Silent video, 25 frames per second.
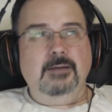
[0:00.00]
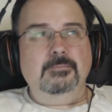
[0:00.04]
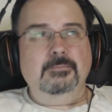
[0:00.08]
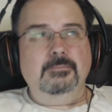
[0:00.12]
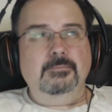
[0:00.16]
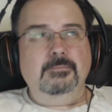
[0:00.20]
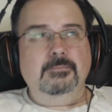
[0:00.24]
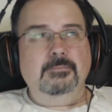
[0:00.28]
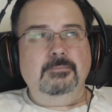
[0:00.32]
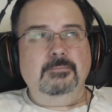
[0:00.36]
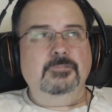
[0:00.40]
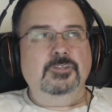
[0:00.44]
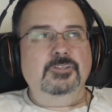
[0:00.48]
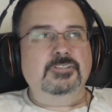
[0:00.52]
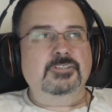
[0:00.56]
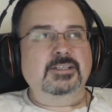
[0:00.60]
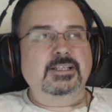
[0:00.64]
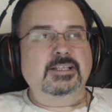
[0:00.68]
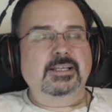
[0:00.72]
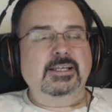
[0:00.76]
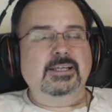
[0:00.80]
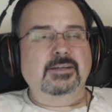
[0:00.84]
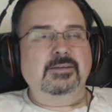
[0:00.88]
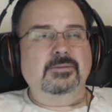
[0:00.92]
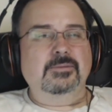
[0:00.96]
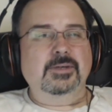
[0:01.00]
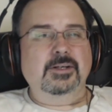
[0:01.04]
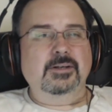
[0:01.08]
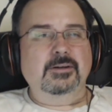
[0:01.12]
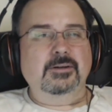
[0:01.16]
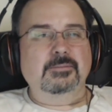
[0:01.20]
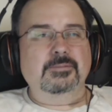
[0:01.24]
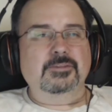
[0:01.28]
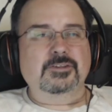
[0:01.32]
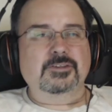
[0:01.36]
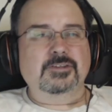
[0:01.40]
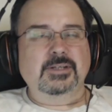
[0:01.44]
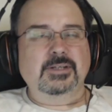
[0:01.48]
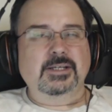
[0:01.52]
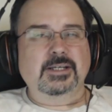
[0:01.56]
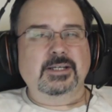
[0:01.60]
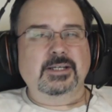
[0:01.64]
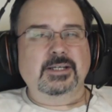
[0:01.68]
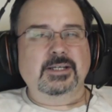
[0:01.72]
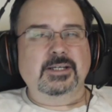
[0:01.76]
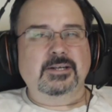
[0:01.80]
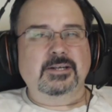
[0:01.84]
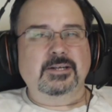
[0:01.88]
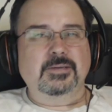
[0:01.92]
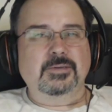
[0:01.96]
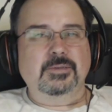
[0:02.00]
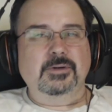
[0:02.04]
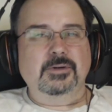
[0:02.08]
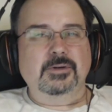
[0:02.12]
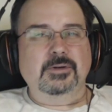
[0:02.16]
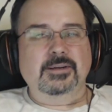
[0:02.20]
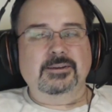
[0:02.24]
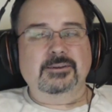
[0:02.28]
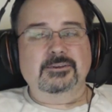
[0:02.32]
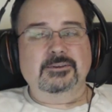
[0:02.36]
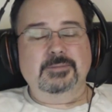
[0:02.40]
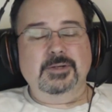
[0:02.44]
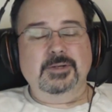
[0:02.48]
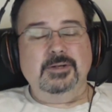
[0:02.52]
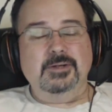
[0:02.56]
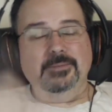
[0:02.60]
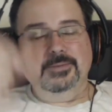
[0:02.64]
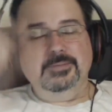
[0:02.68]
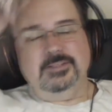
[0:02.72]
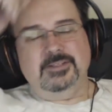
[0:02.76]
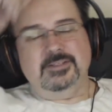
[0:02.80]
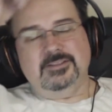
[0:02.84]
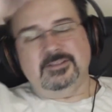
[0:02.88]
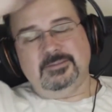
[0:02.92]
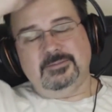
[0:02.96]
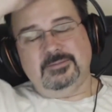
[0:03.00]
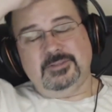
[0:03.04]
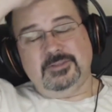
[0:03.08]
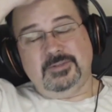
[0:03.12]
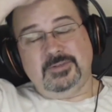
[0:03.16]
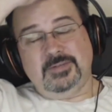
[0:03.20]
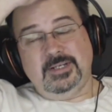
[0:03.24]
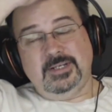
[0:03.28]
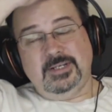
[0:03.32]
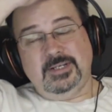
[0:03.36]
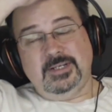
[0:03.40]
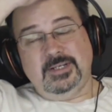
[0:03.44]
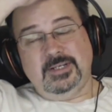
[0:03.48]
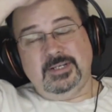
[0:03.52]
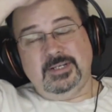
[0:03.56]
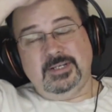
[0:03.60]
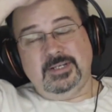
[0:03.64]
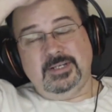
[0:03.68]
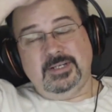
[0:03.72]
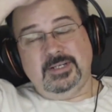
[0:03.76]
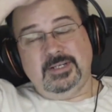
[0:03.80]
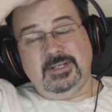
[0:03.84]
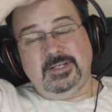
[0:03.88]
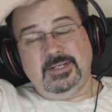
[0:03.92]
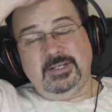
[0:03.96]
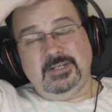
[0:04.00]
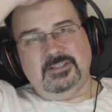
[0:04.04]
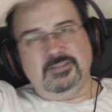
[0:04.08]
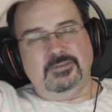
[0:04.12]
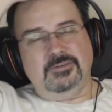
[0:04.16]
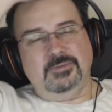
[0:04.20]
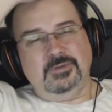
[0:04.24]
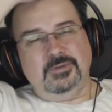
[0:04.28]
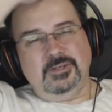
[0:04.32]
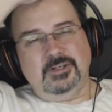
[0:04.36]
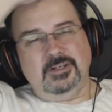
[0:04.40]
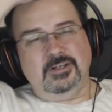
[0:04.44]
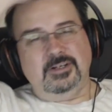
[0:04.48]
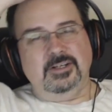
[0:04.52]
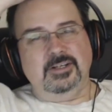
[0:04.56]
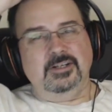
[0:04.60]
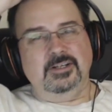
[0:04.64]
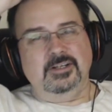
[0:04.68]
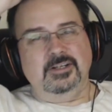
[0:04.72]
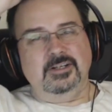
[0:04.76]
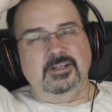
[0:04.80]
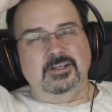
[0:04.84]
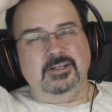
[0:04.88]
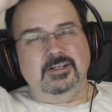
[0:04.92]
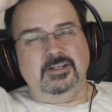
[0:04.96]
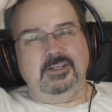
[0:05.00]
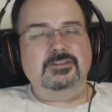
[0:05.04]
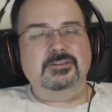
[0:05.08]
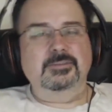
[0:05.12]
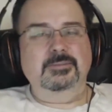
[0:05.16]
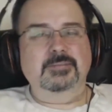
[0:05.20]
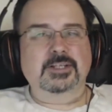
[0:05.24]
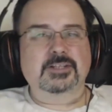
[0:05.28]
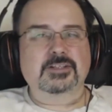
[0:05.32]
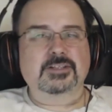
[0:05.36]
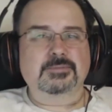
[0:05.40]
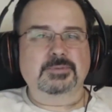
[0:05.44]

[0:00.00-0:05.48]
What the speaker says: Usually when I'm doing at the moment, because I'm doing late shift at work, I don't do it too much.